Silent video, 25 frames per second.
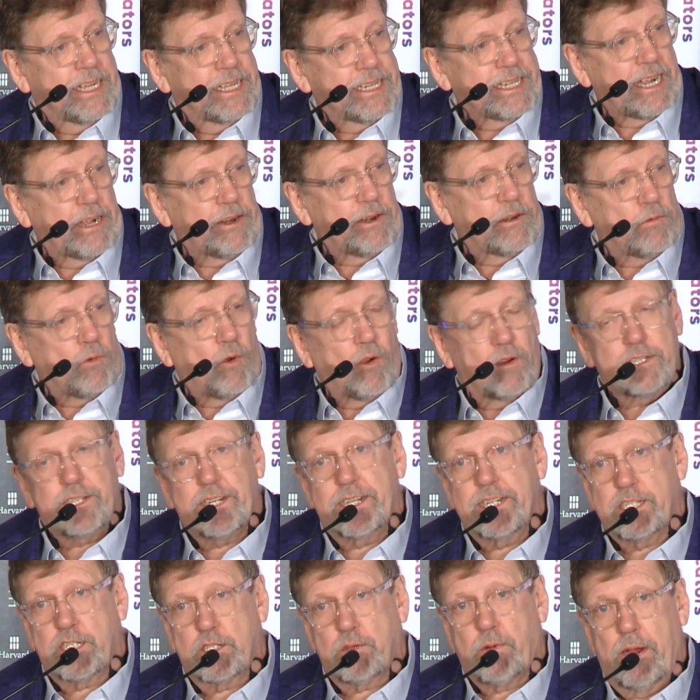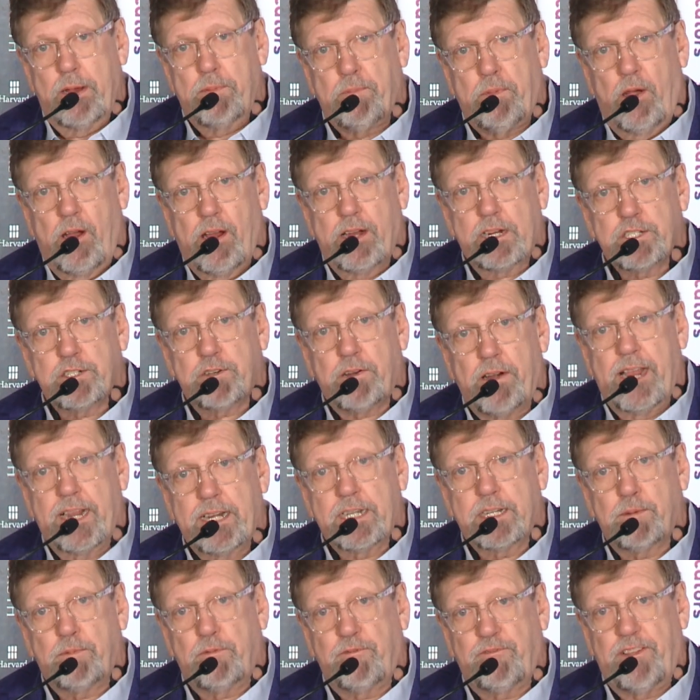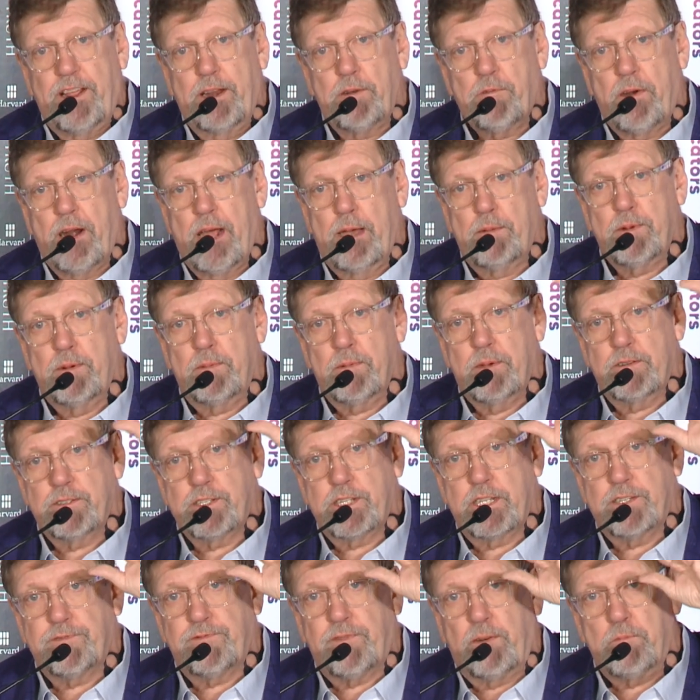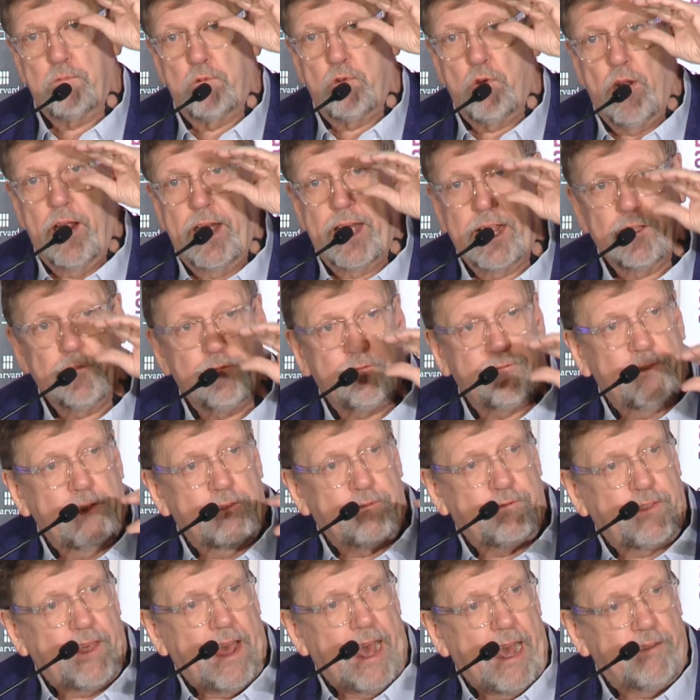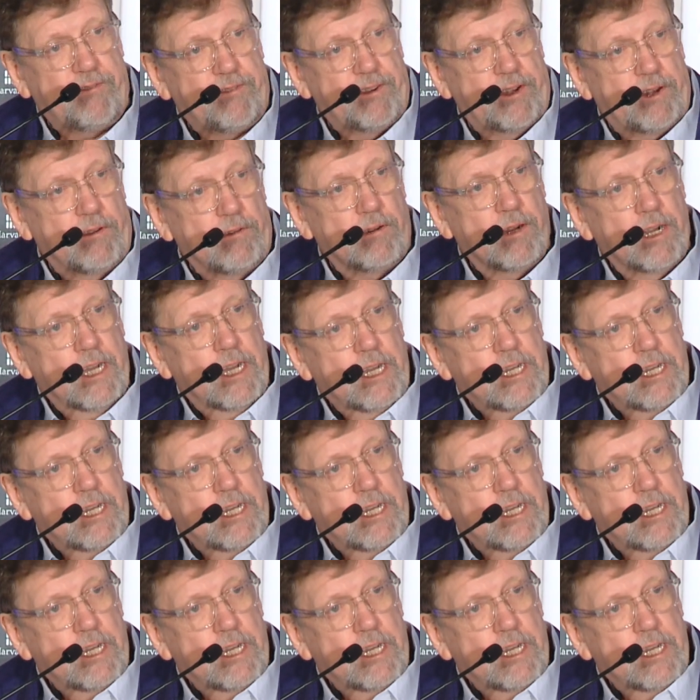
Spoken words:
down in Washington Square Park, trying to prevent Robert Moses from running Fifth Avenue